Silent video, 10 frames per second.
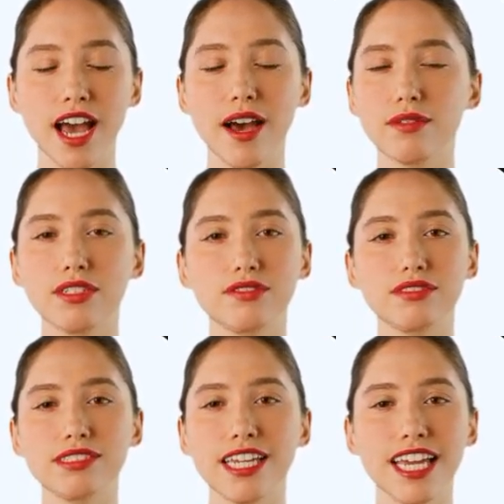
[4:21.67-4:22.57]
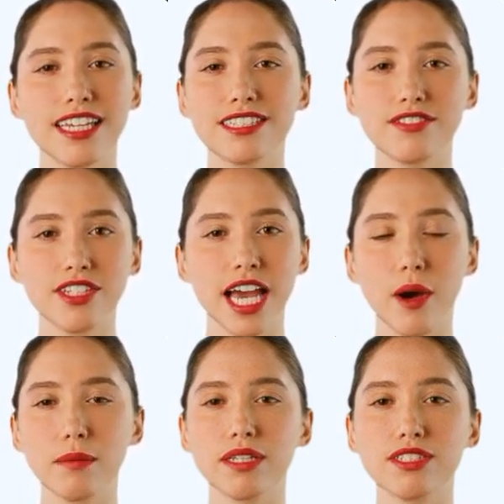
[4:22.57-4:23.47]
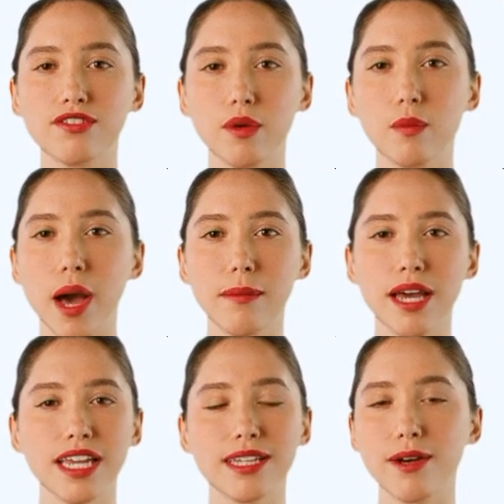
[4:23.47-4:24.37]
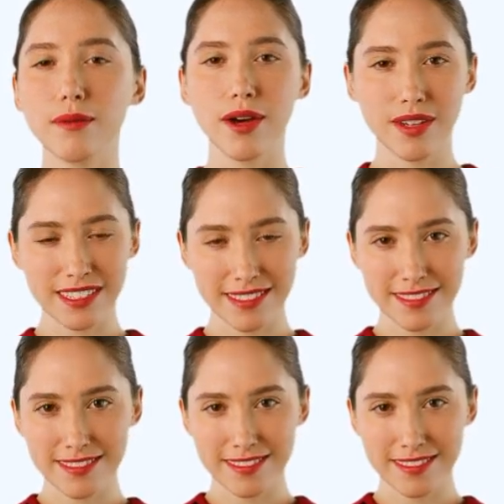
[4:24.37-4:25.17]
I will use slightly different outputs for web and email modes.